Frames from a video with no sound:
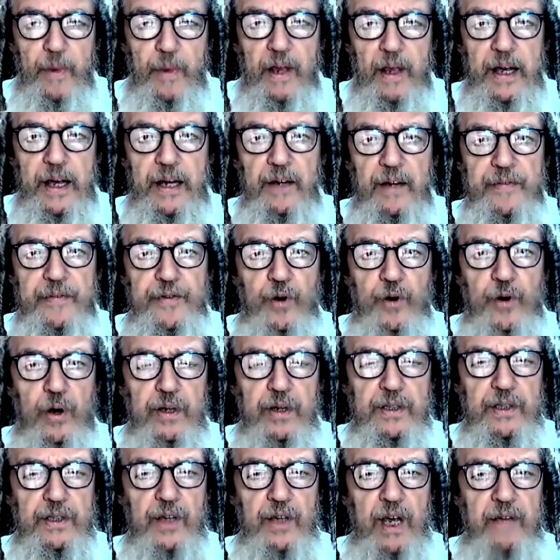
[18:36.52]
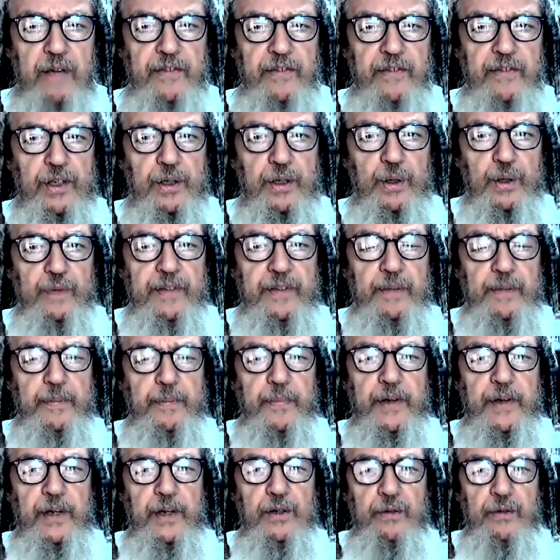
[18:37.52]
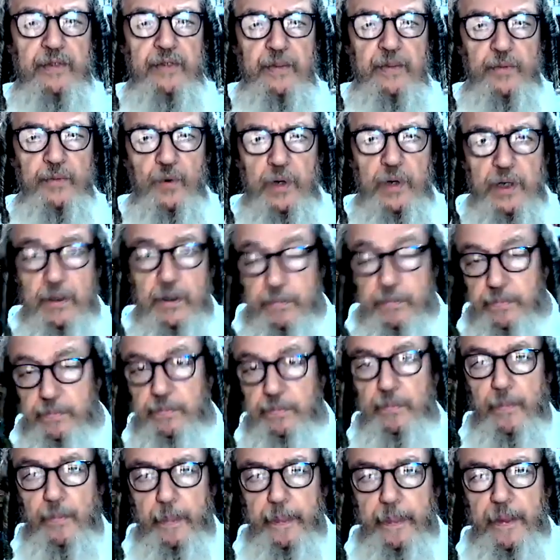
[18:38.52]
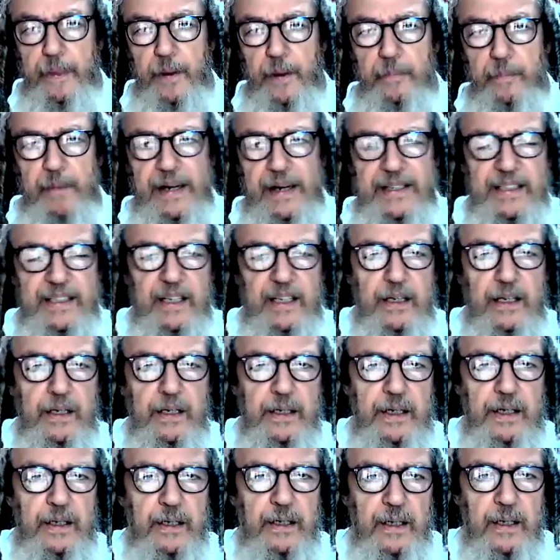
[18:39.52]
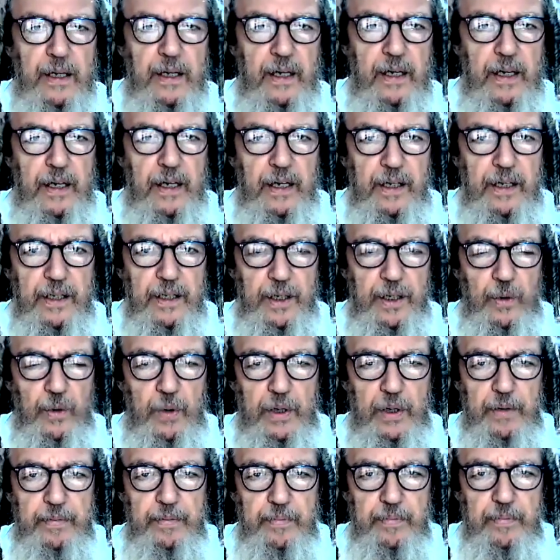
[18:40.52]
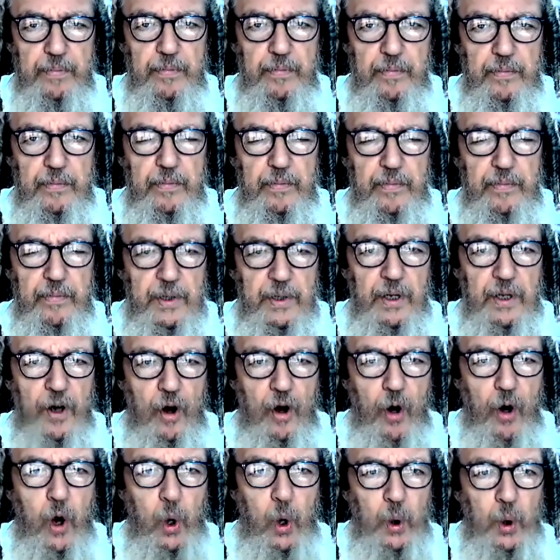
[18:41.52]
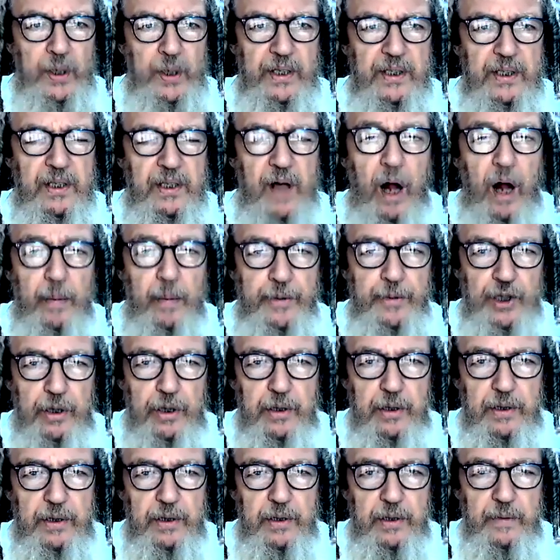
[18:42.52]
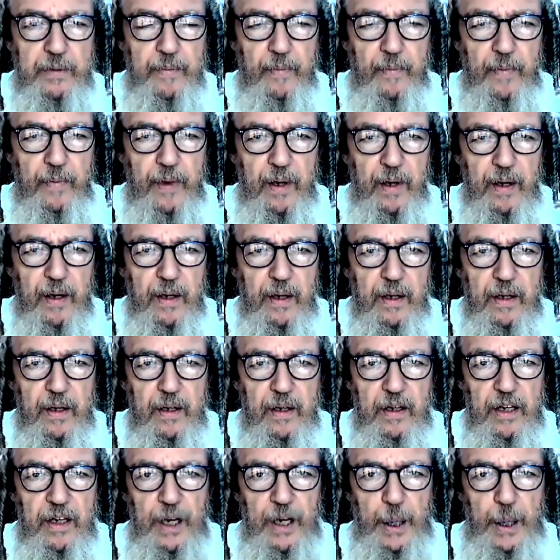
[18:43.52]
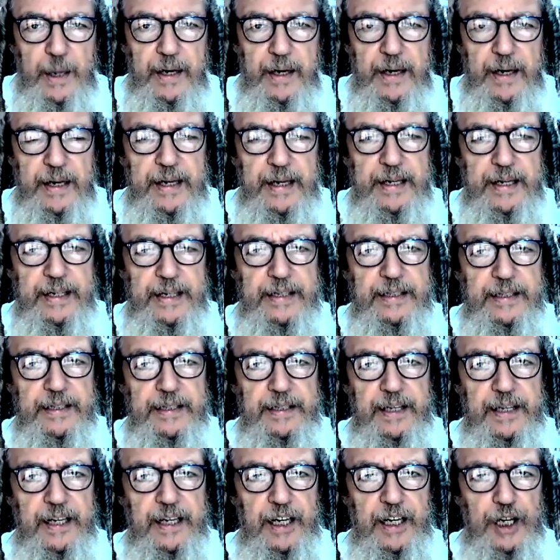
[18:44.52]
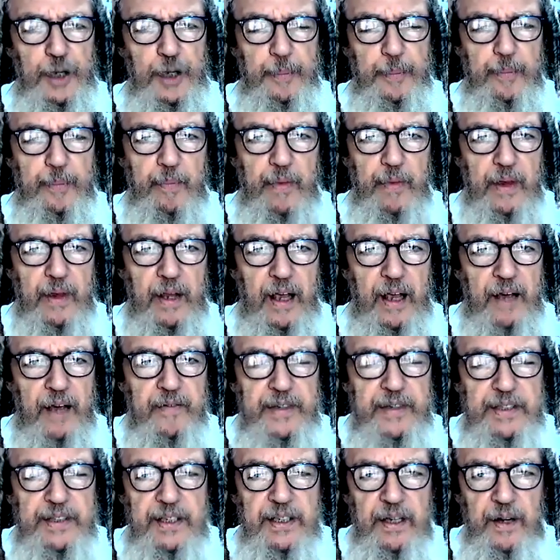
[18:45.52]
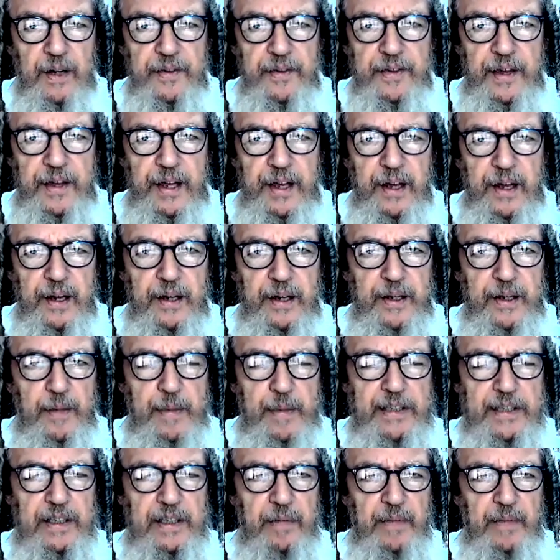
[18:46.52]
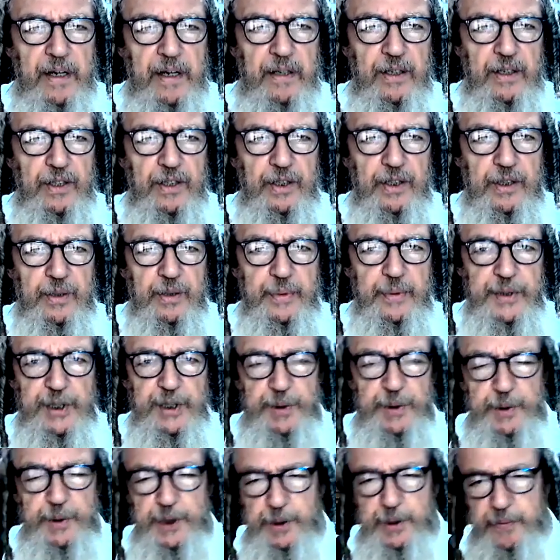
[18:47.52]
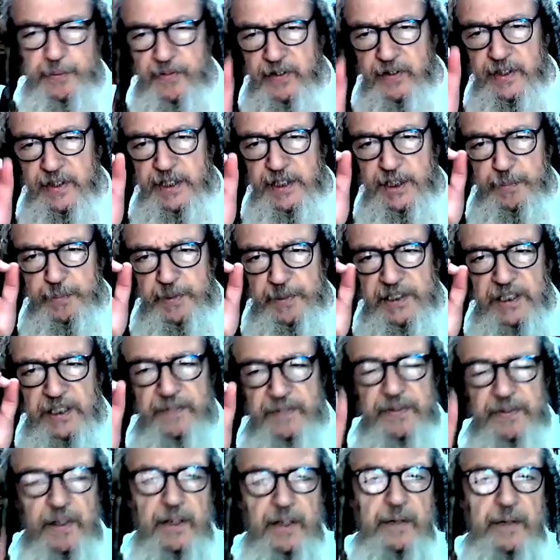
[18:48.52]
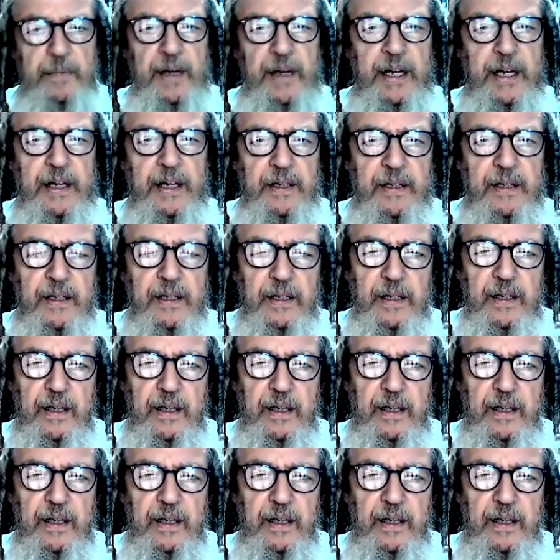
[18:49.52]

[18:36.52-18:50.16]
And of course, you have the Kruvim. The Kruvim were basically, they were, you know, holy sculptures. And uh, every single thing in the Beis HaMikdash was very specifically made